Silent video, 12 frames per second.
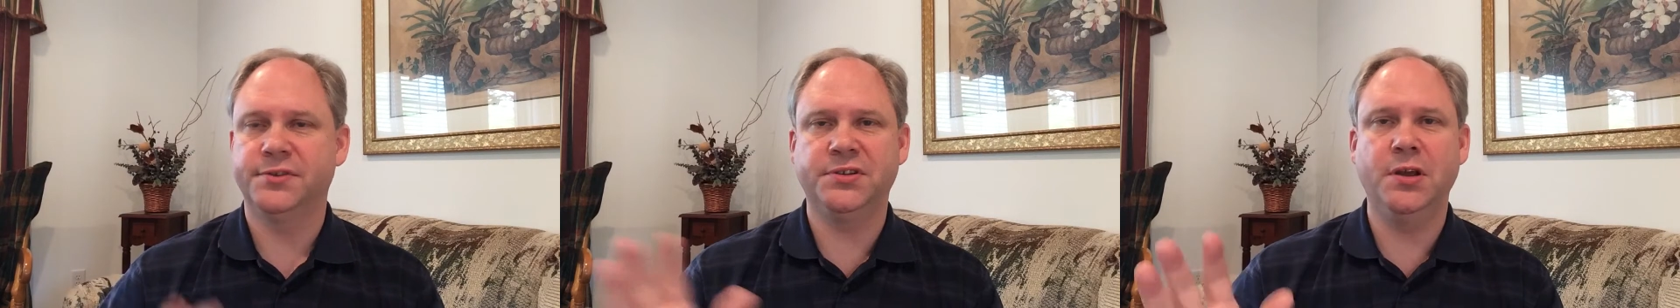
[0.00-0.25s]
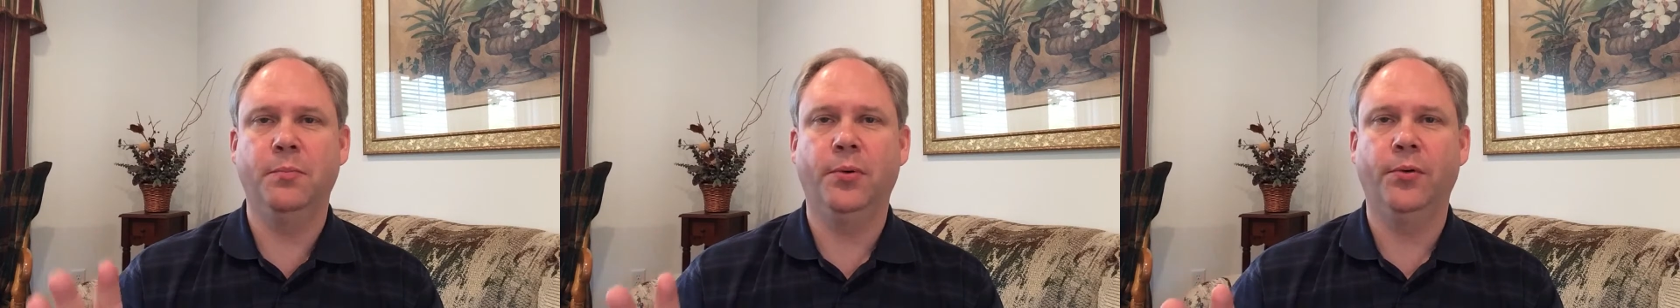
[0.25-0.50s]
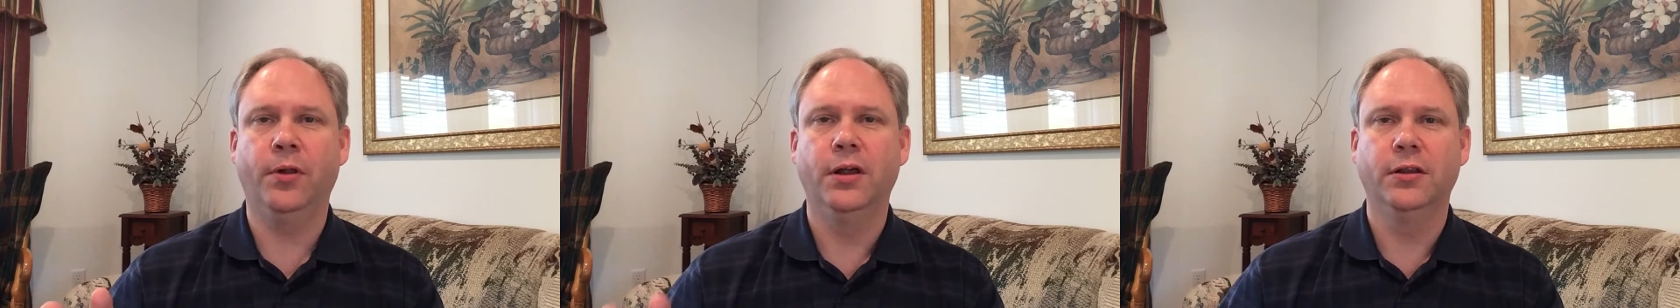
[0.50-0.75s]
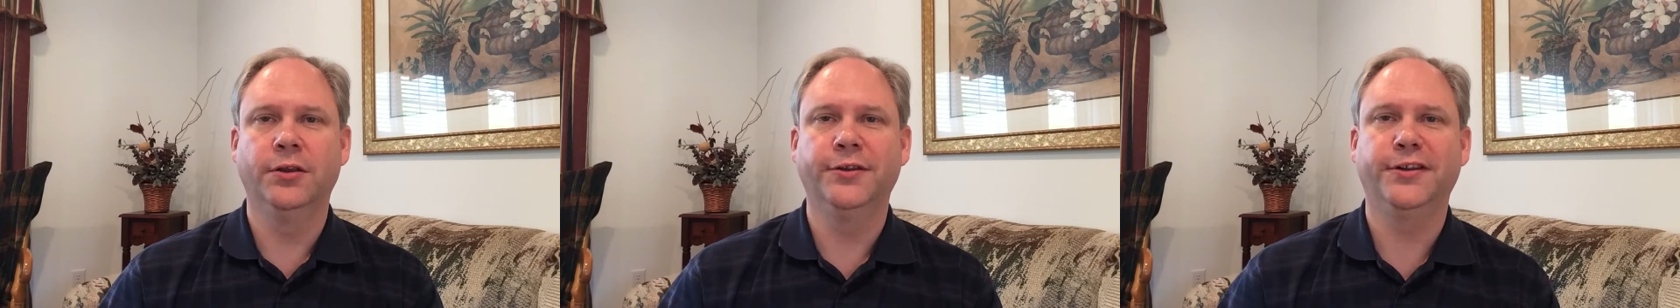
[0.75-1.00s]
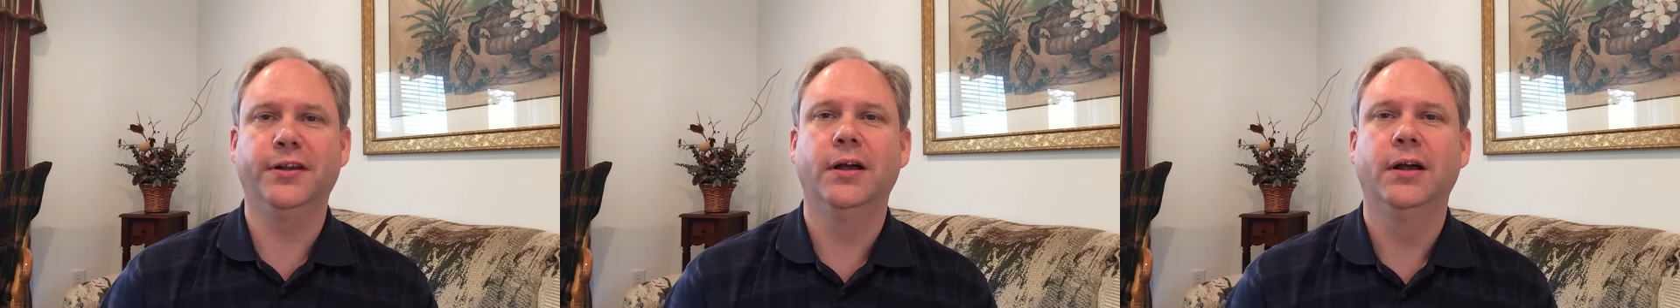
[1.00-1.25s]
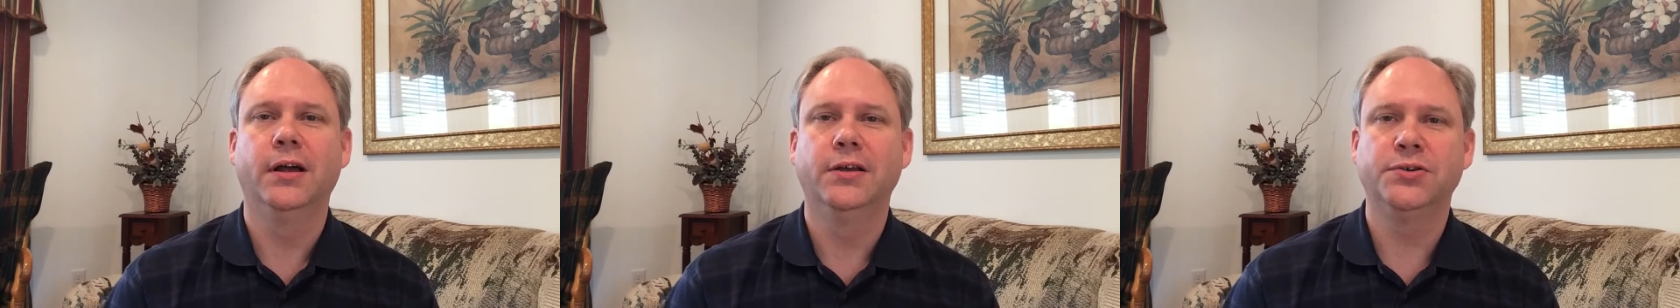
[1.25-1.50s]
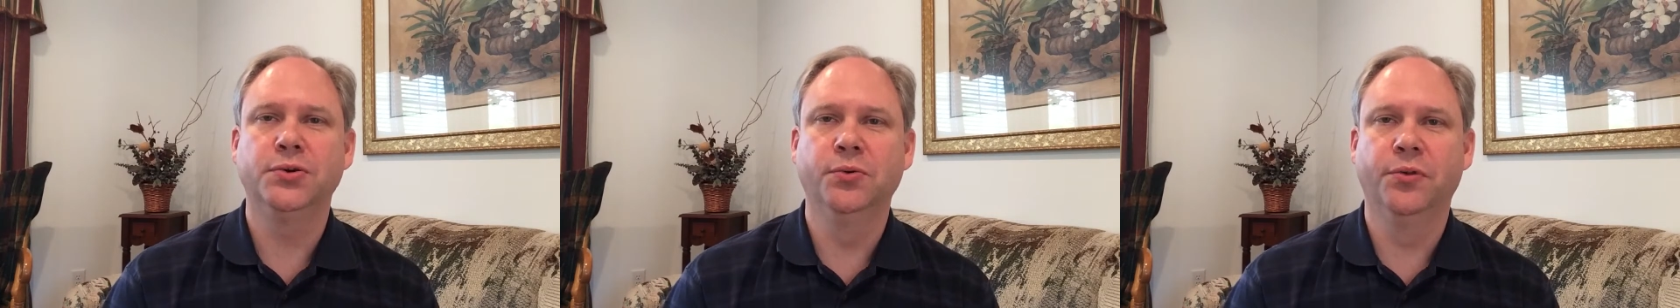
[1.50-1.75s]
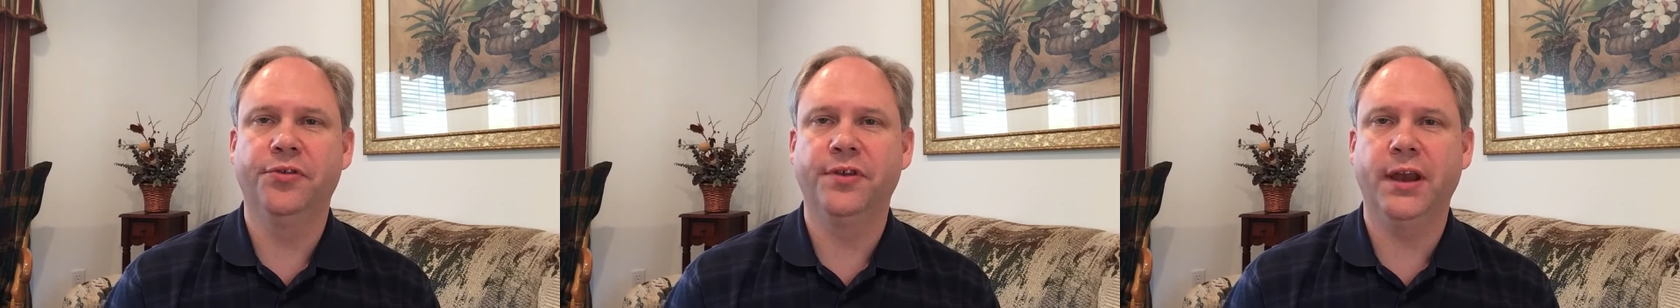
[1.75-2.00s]
Simple little
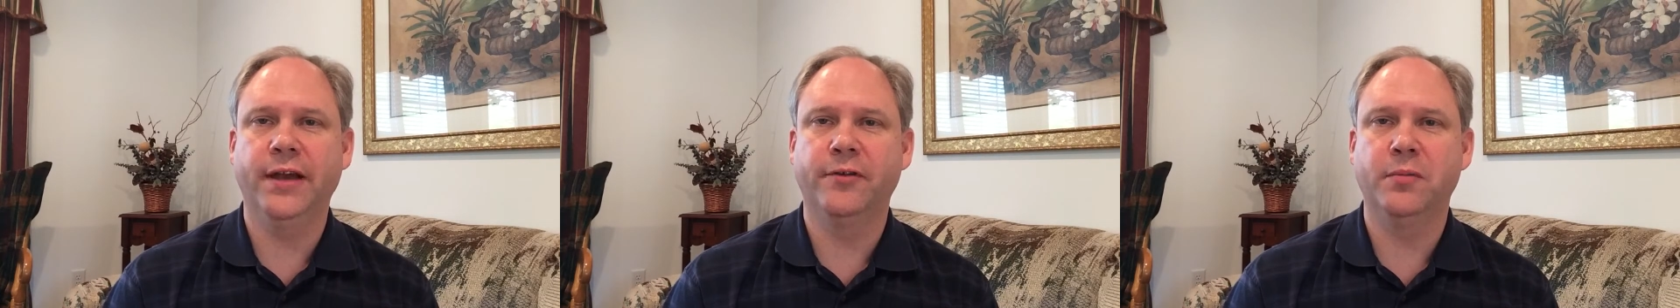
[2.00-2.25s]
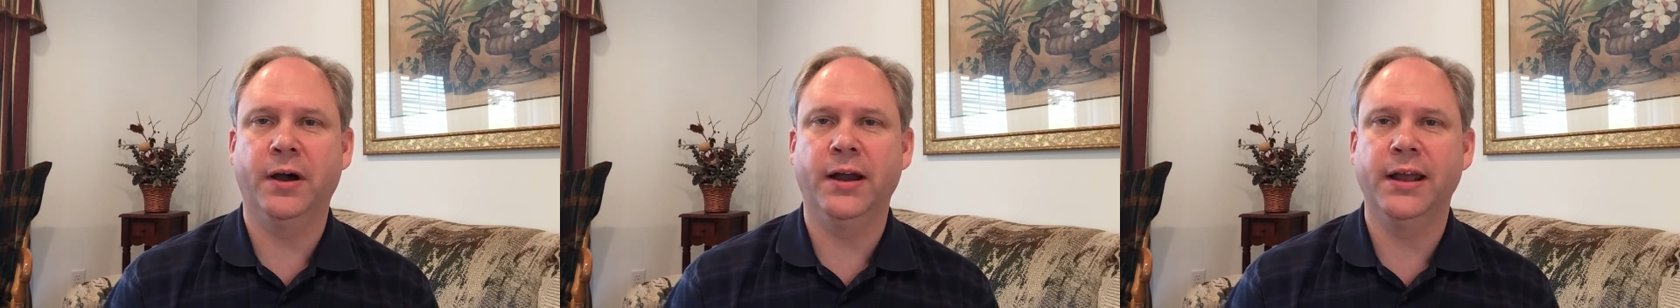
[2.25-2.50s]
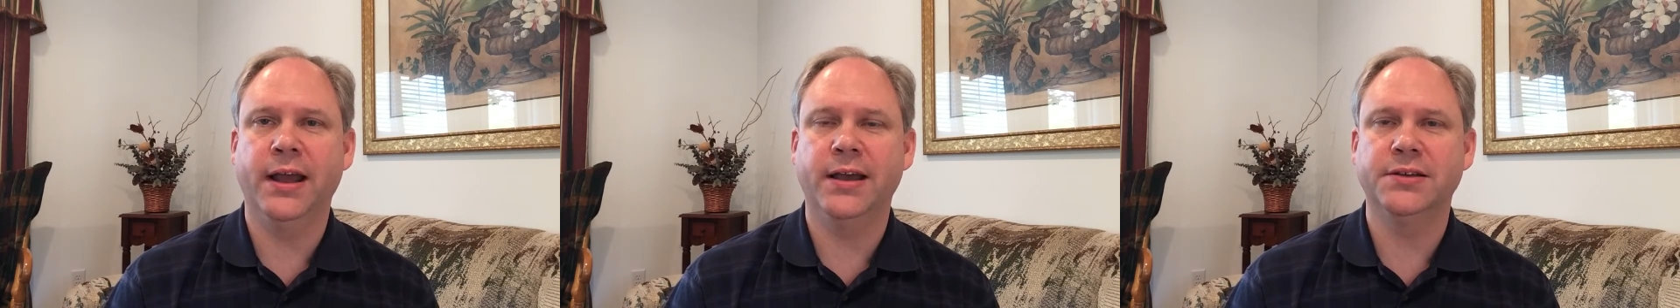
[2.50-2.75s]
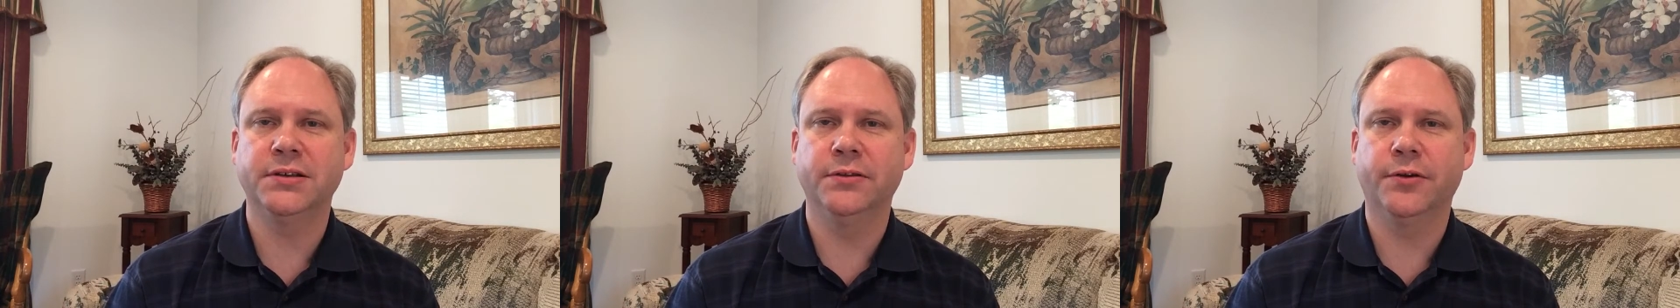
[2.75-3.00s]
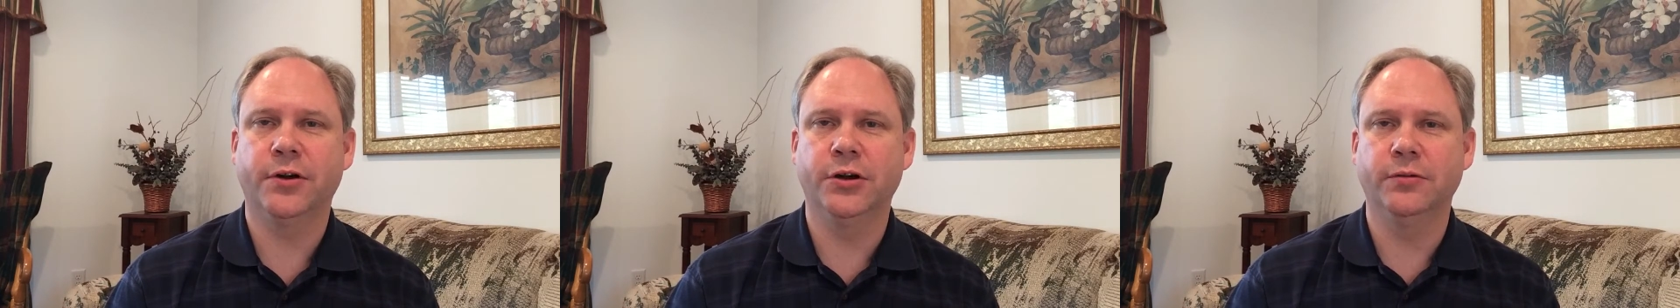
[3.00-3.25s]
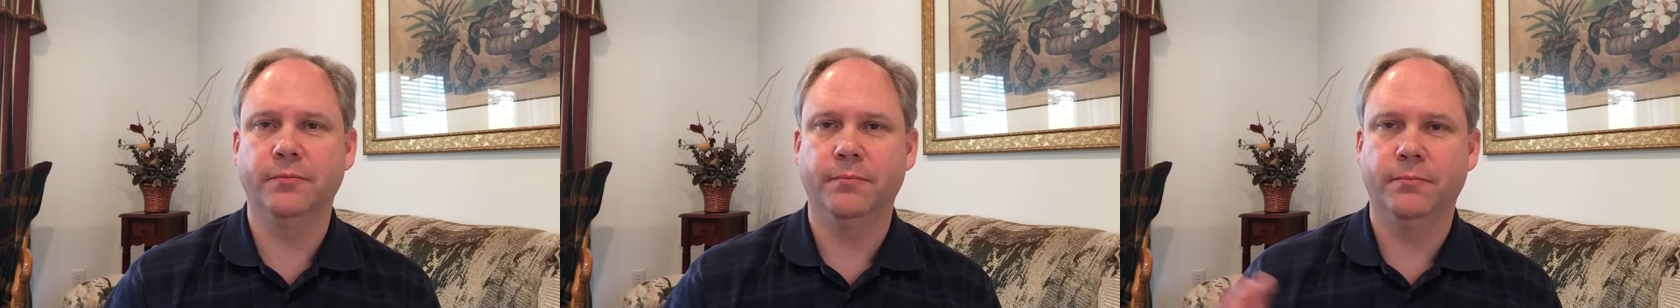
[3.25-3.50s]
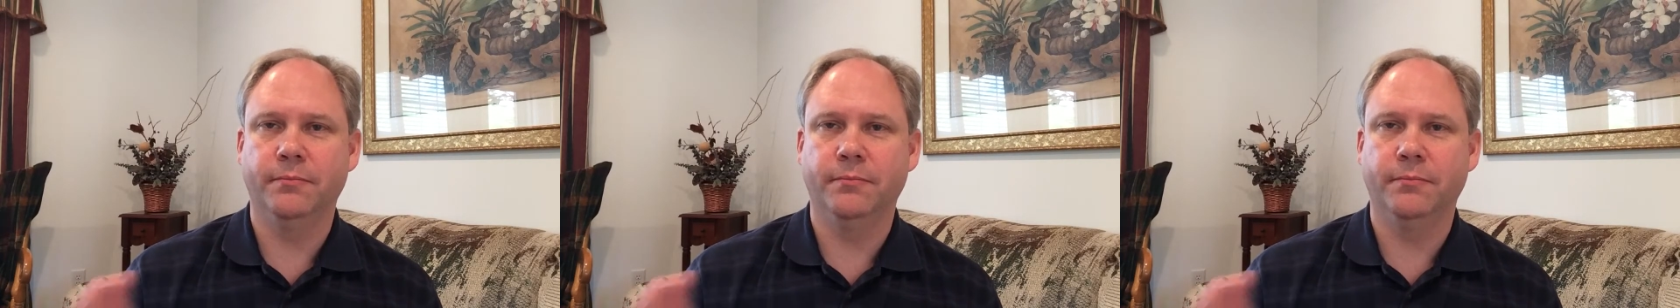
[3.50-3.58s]
tools that everybody has in their home.